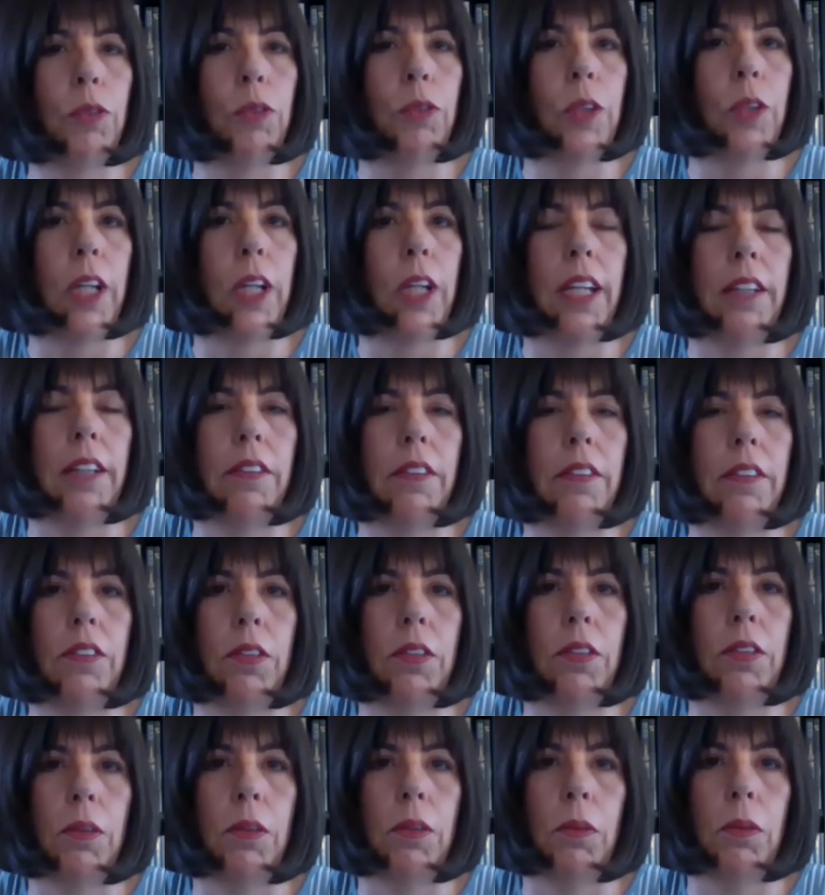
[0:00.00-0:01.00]
forget
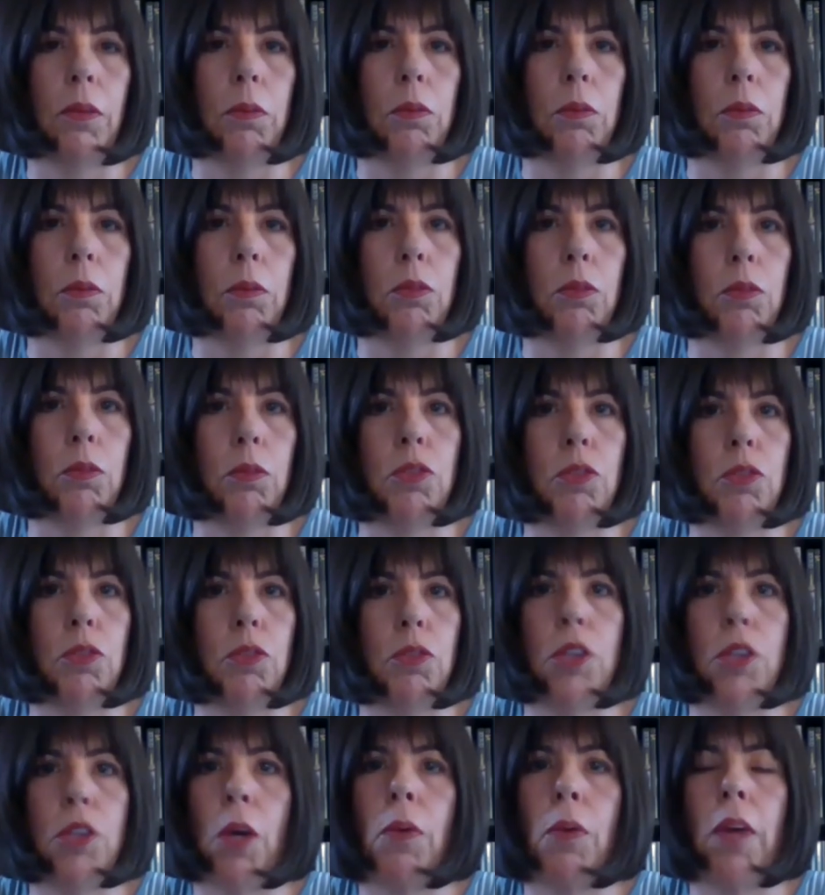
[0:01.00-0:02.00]
to
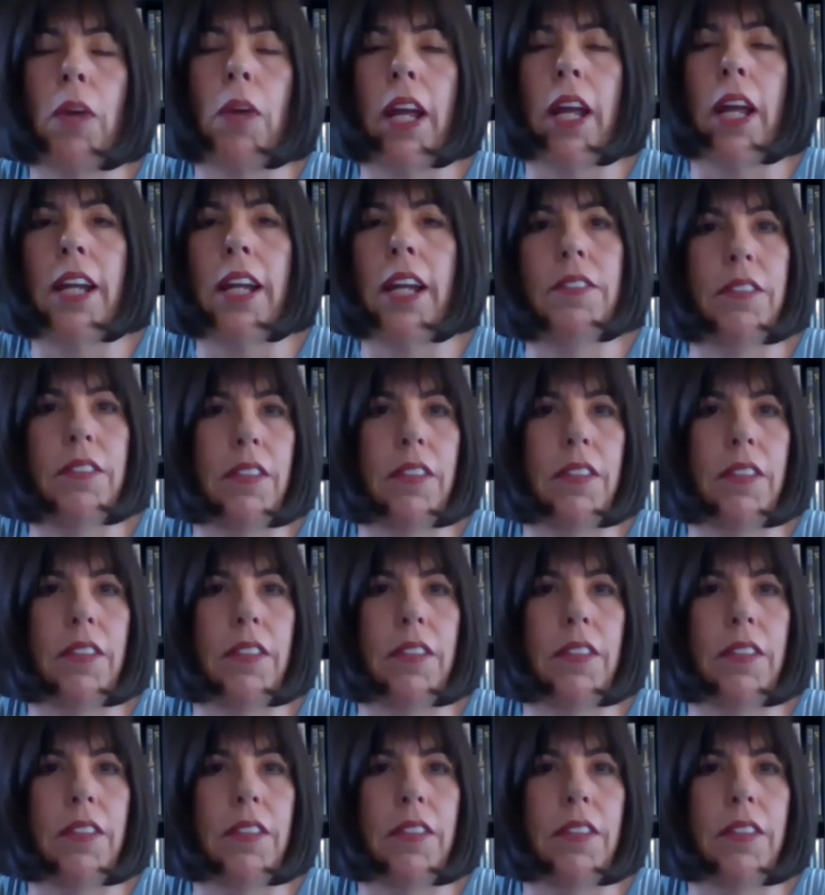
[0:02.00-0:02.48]
donate uh,